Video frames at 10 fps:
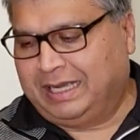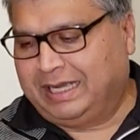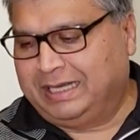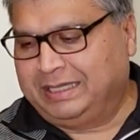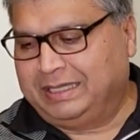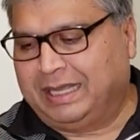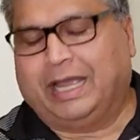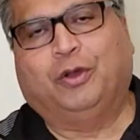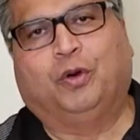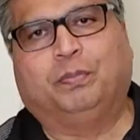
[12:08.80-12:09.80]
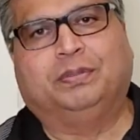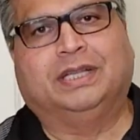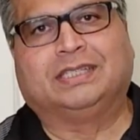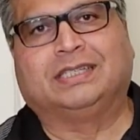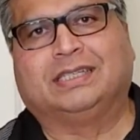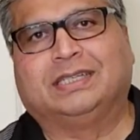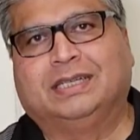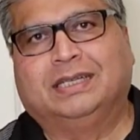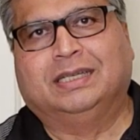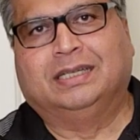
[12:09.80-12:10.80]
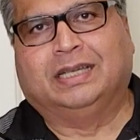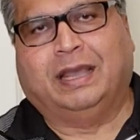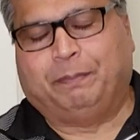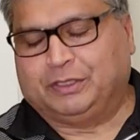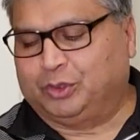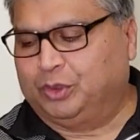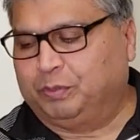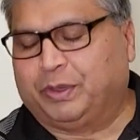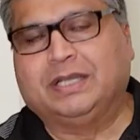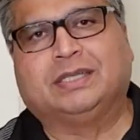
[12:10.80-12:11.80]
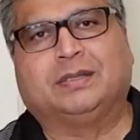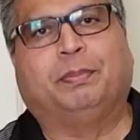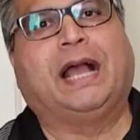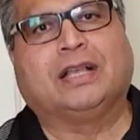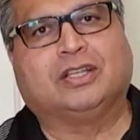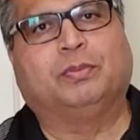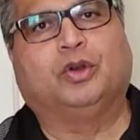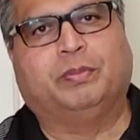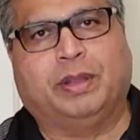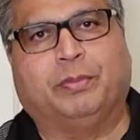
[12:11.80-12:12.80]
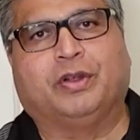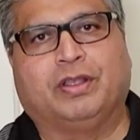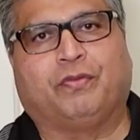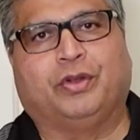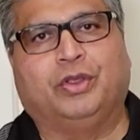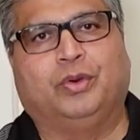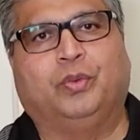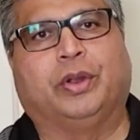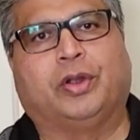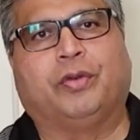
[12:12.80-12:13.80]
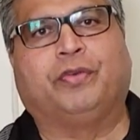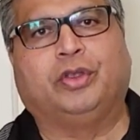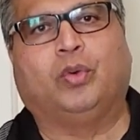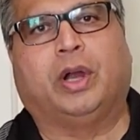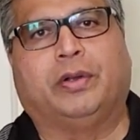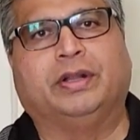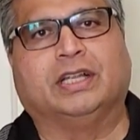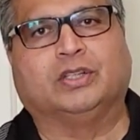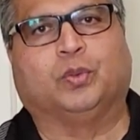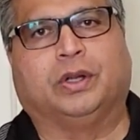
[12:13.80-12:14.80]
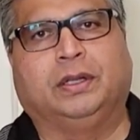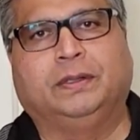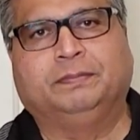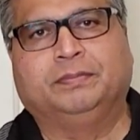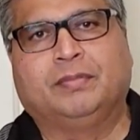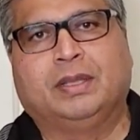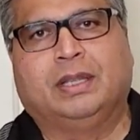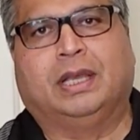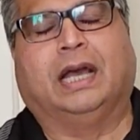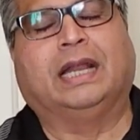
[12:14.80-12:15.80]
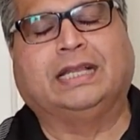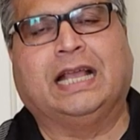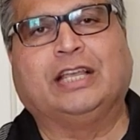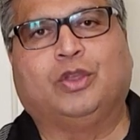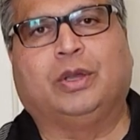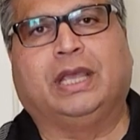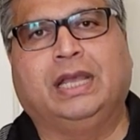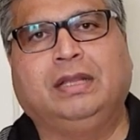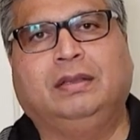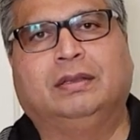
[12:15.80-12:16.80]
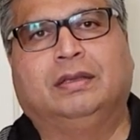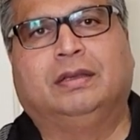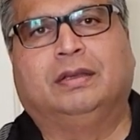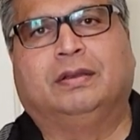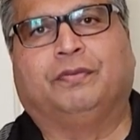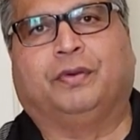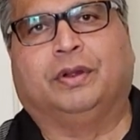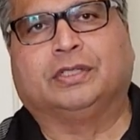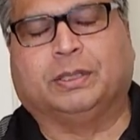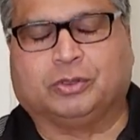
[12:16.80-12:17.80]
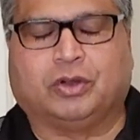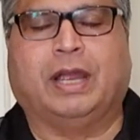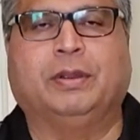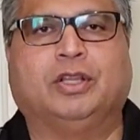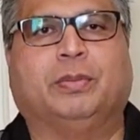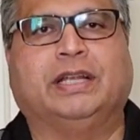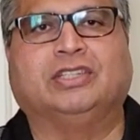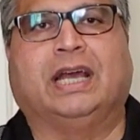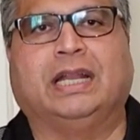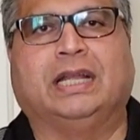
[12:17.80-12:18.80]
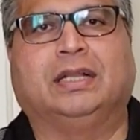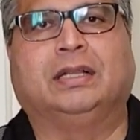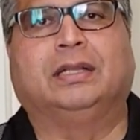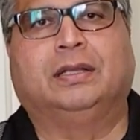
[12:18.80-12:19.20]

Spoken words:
and I hope this episode brings back some good memories for you wherever you are in this world. And I thank you again for subscribing to my channel,